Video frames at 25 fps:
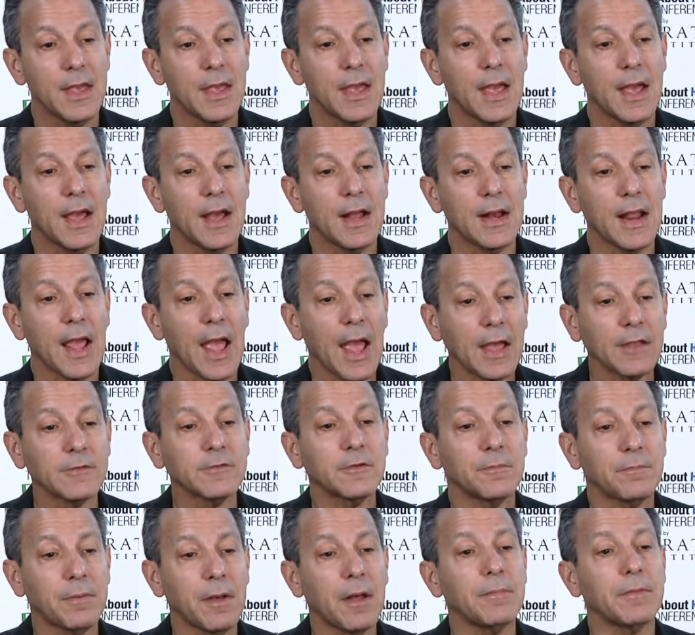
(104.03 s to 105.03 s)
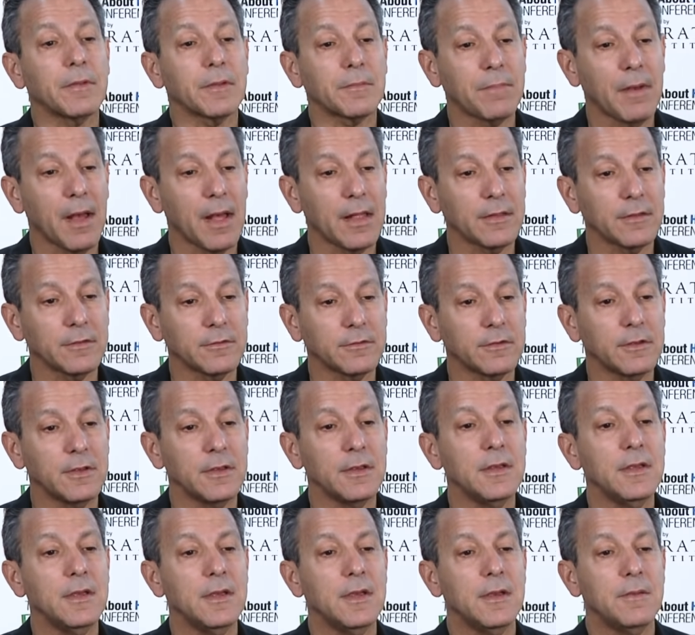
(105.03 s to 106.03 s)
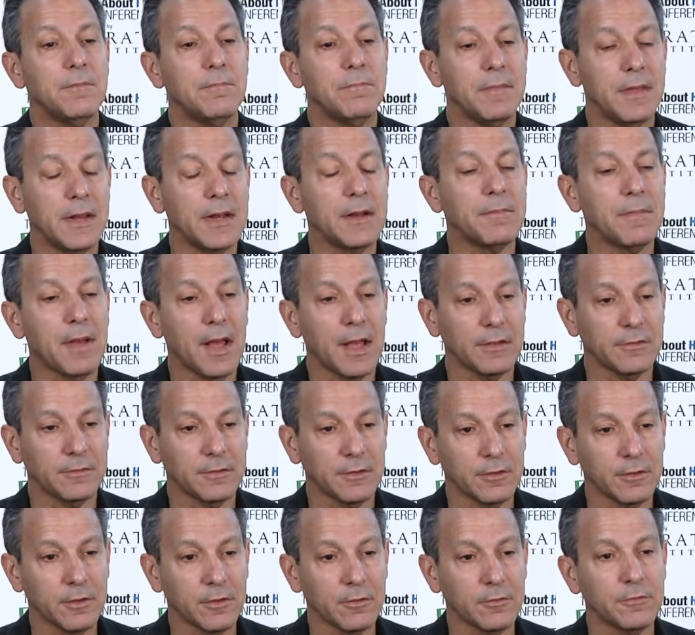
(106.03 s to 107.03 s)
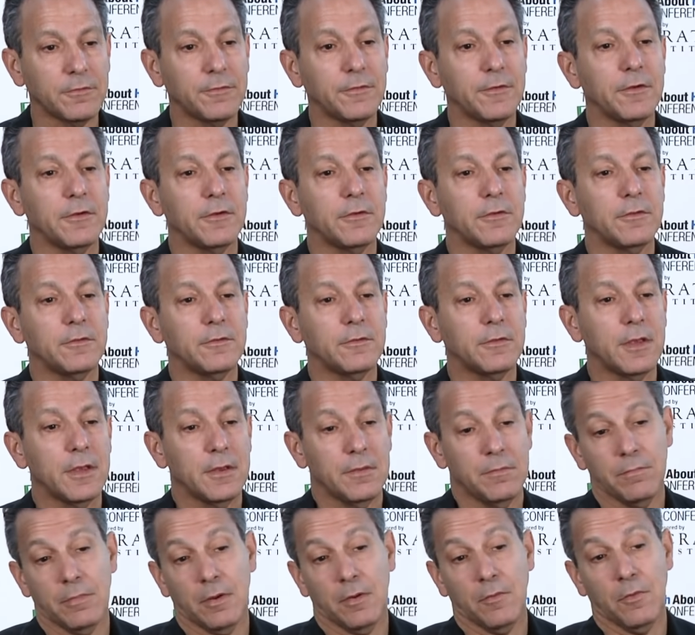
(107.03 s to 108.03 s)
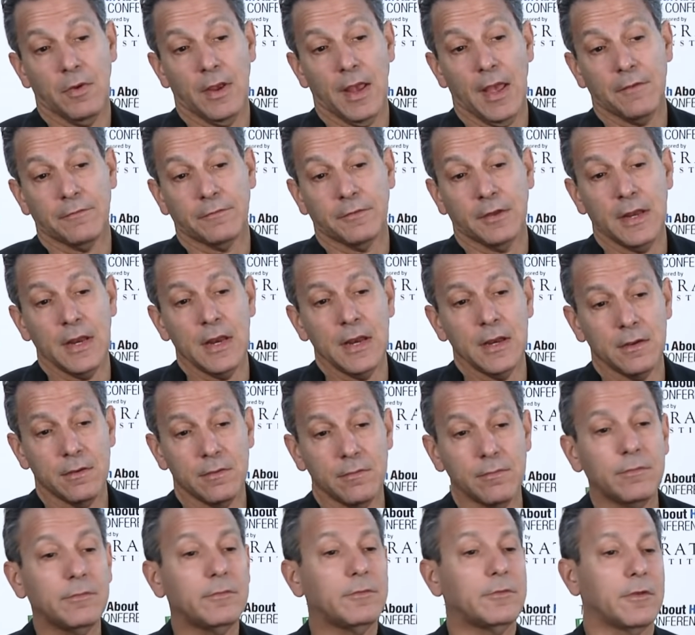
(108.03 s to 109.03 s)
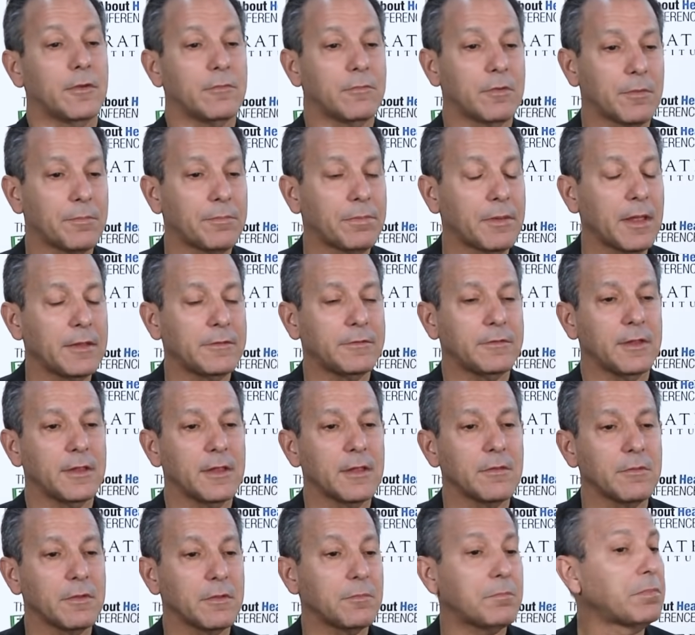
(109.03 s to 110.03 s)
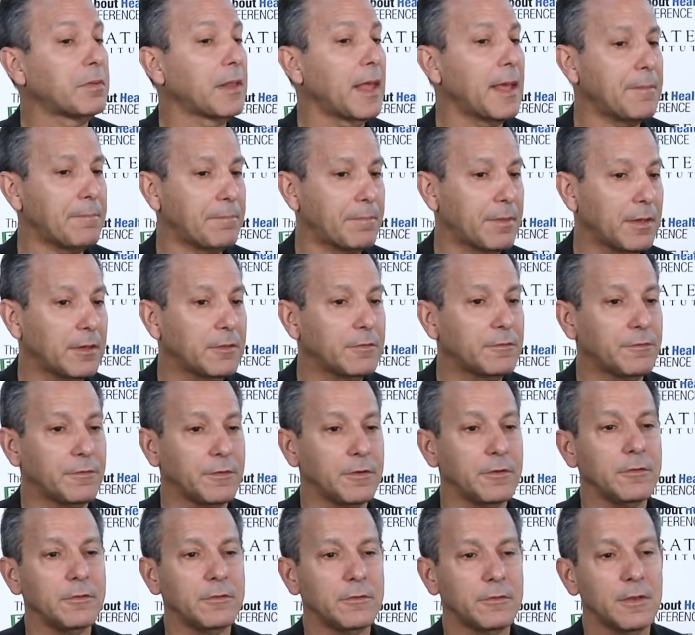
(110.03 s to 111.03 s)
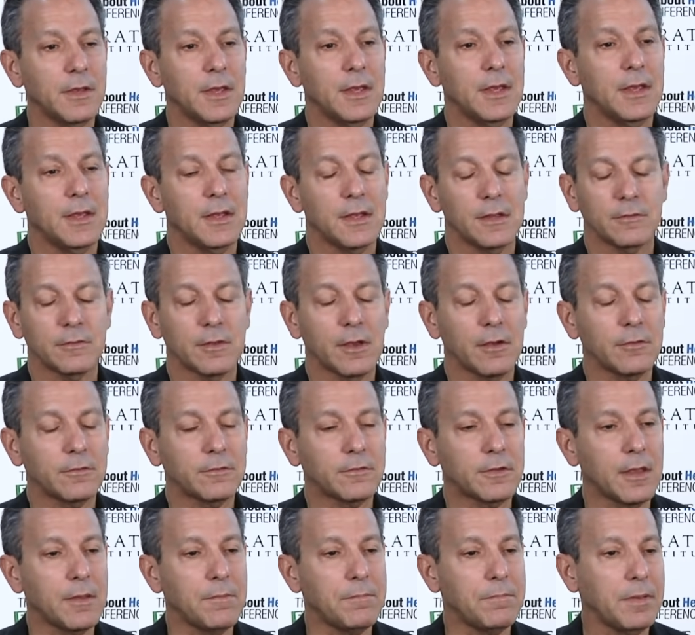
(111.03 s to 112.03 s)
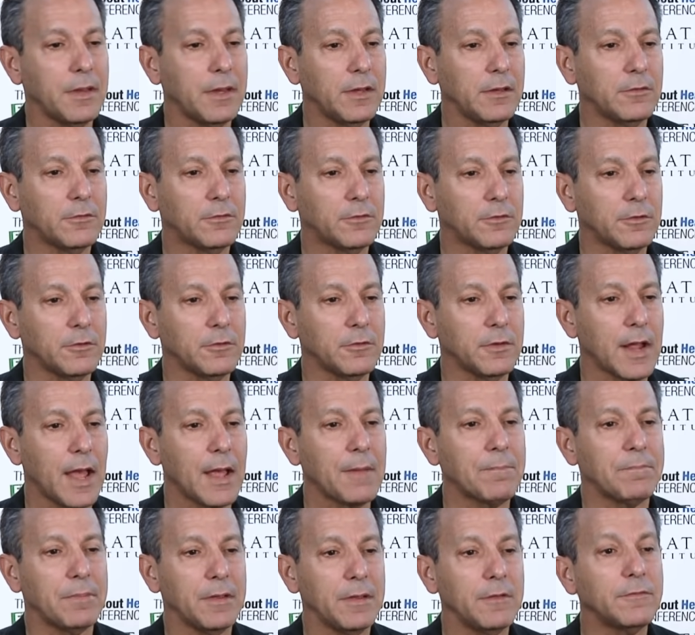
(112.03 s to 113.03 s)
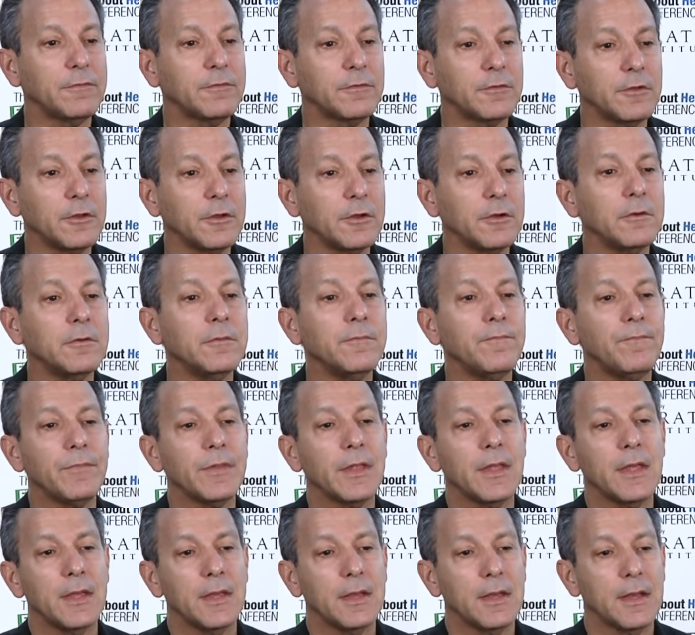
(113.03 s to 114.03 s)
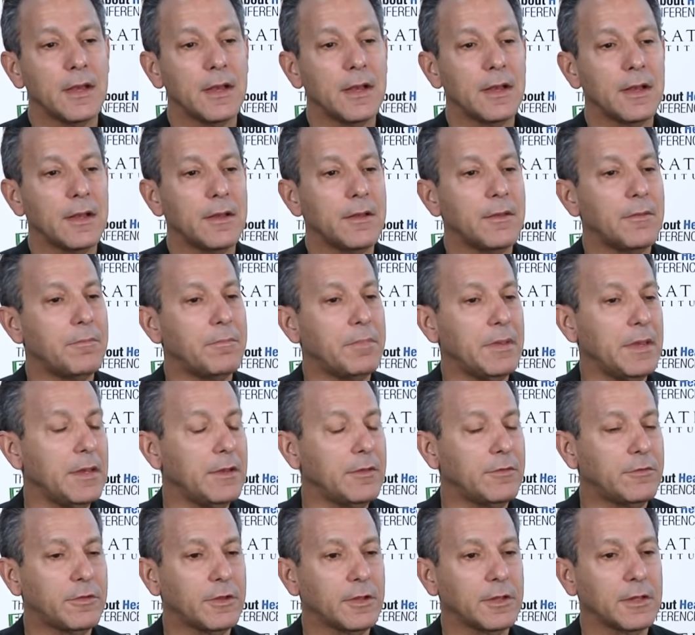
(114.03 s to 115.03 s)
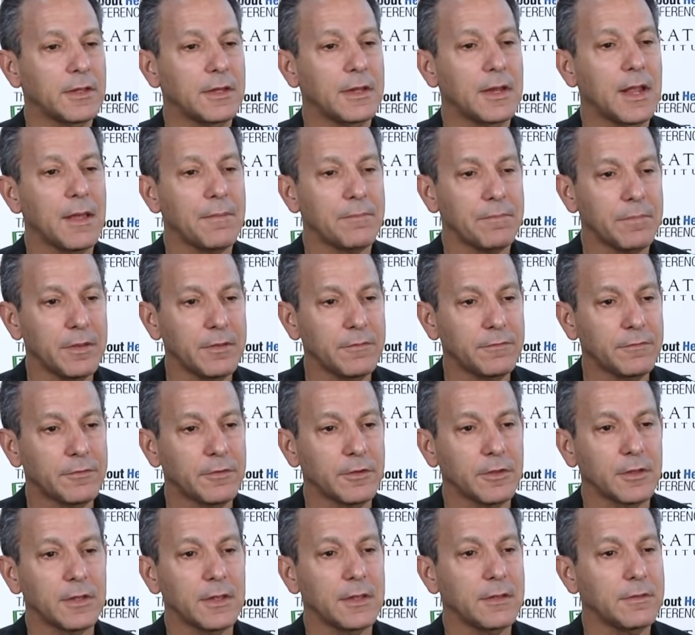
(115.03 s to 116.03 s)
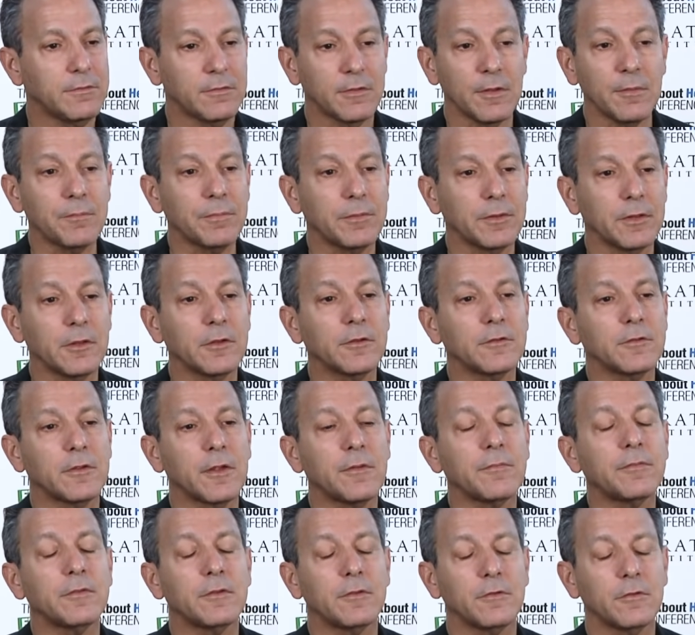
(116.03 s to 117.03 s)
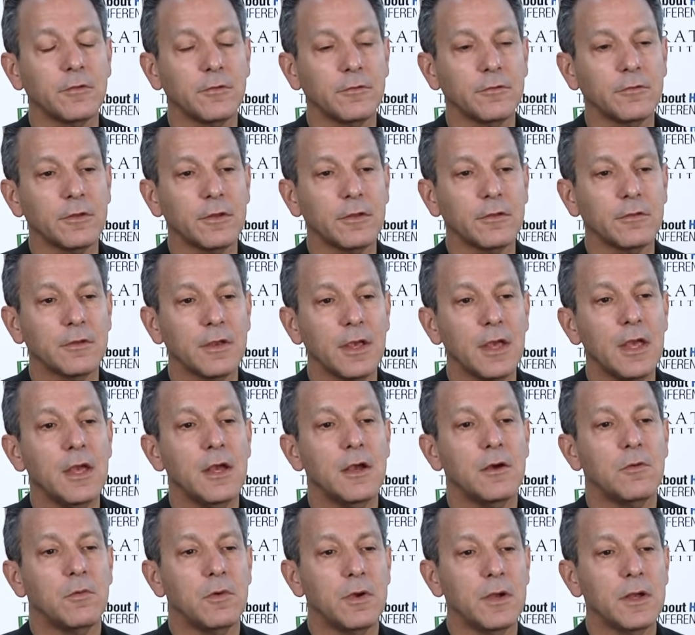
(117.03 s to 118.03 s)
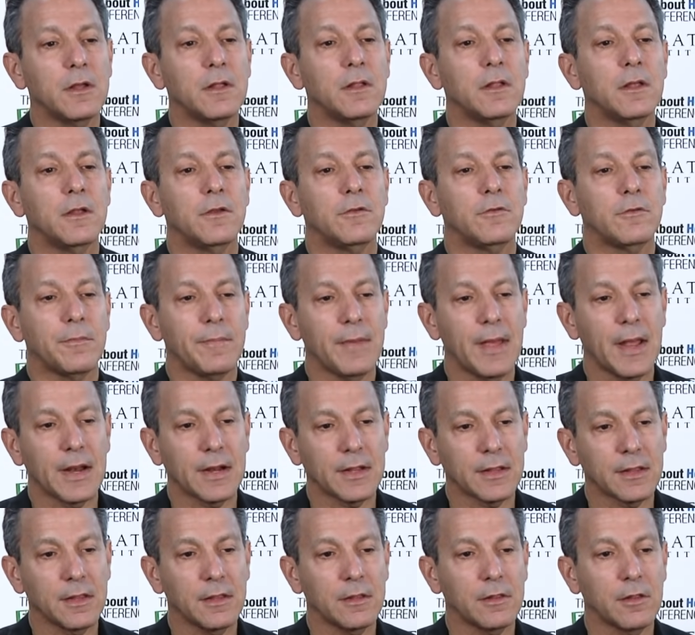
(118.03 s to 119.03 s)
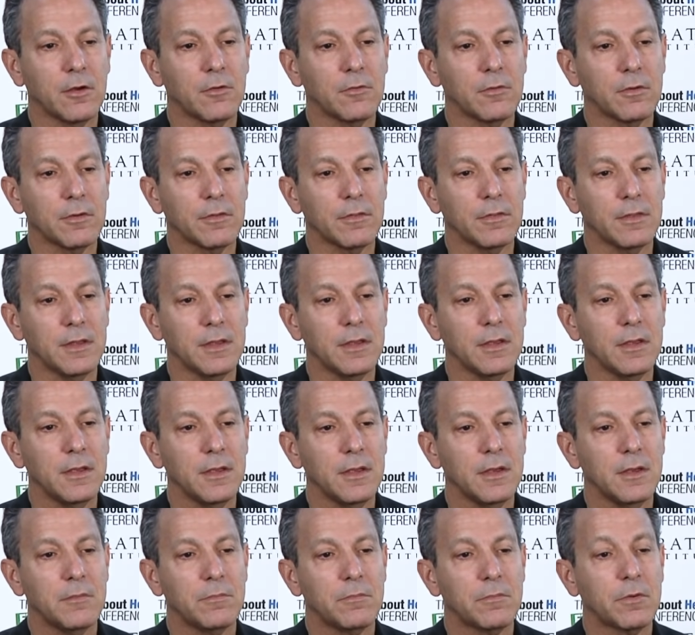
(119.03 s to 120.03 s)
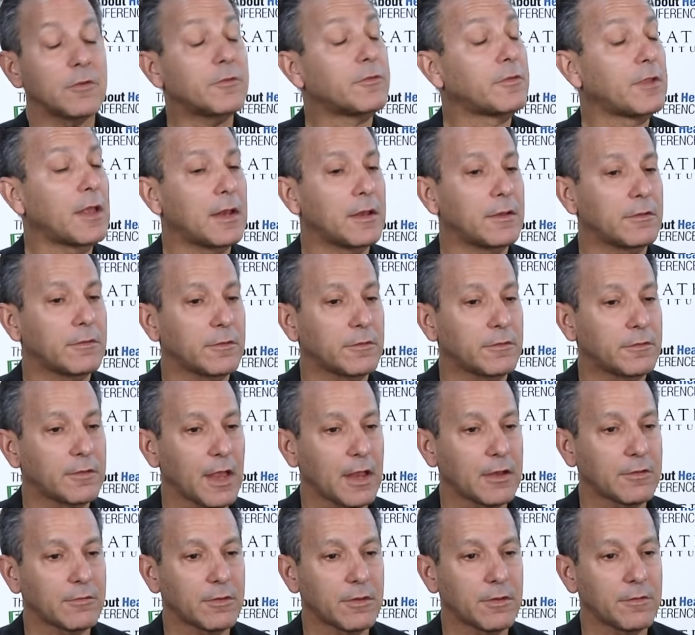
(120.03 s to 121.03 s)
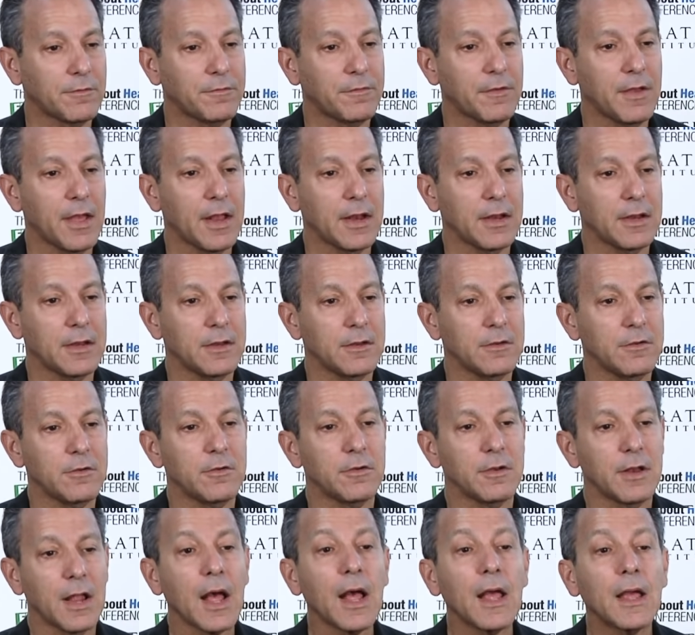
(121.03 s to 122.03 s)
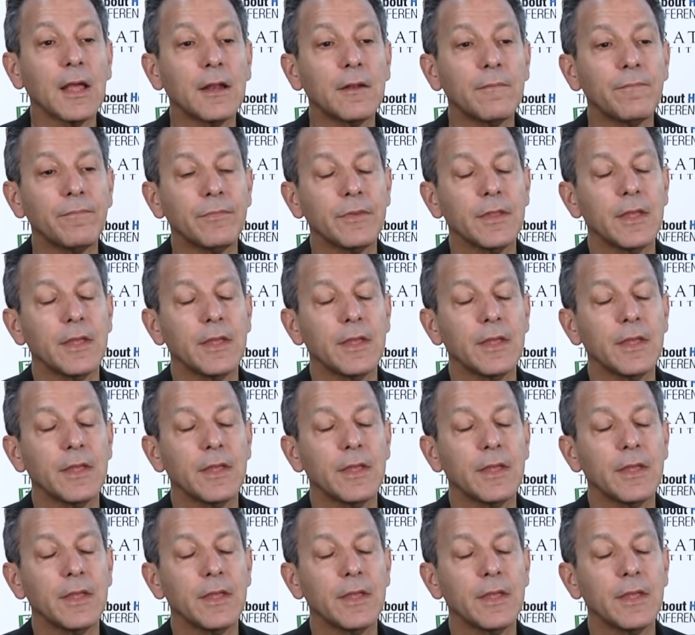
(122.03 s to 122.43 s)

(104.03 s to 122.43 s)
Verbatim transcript: And as a public policy, minimizing those foods, but we have to eat. So replacing them with plant-based foods. As I always say, bean stew, not beef stew, uh, bean chili, not beef chili, simple little substitutions will dramatically lower the percentage of saturated fat in your diet.